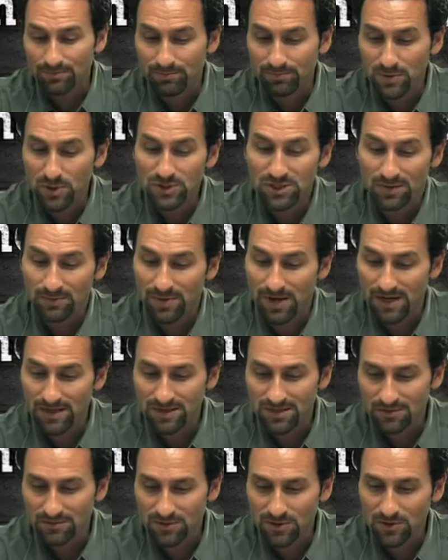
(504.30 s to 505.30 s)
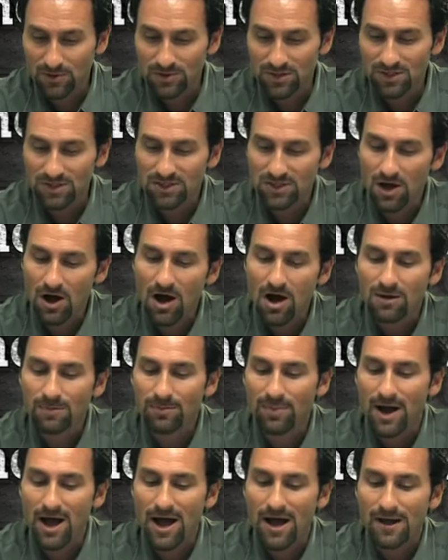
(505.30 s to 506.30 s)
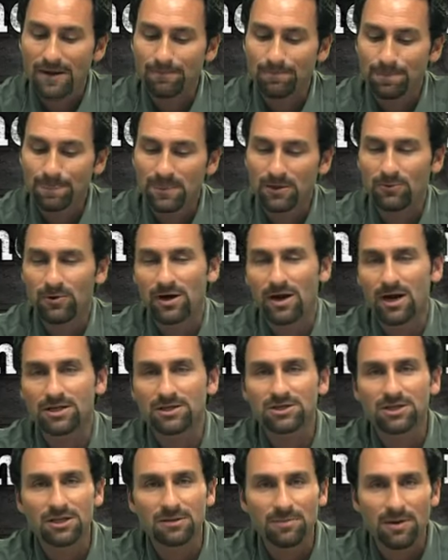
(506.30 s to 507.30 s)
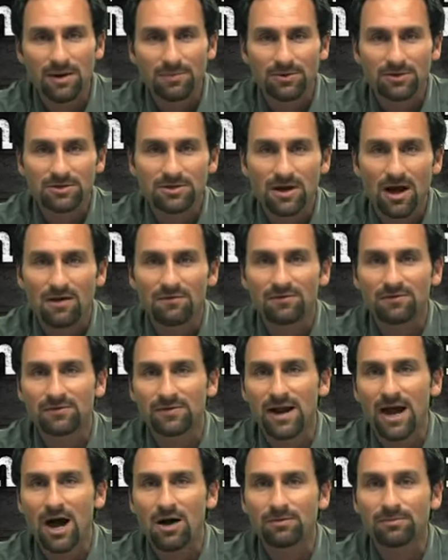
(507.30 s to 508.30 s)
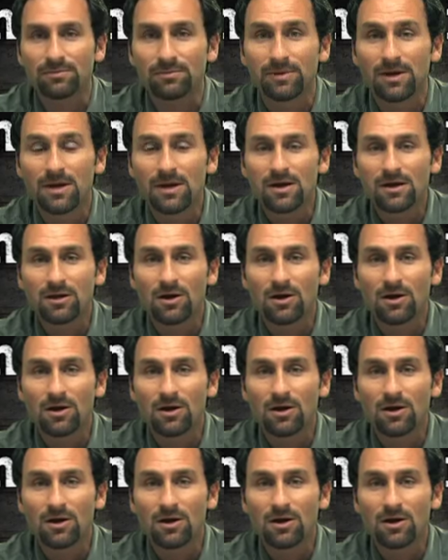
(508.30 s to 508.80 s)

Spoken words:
music based. So there's a song by the Red Hot Chili Peppers off of an album